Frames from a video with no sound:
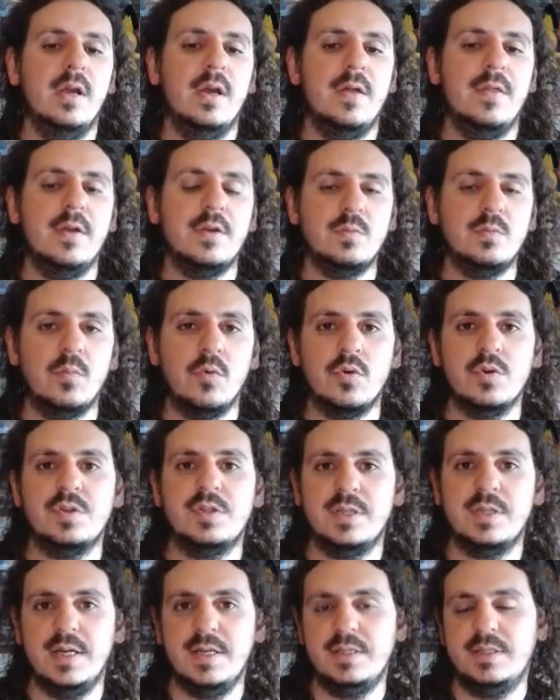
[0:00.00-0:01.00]
there's more
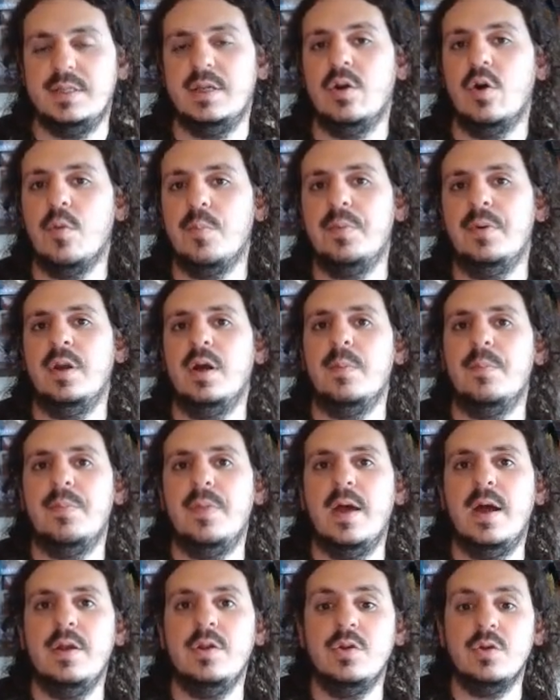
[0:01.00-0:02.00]
sites that open up
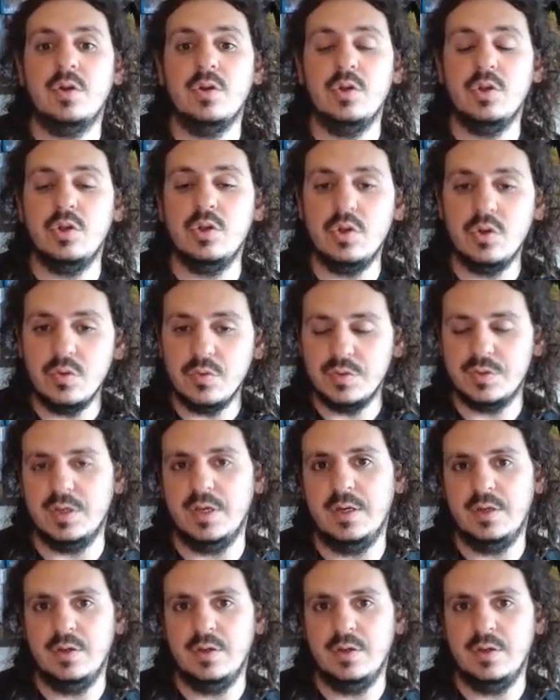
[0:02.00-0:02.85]
that you can use it.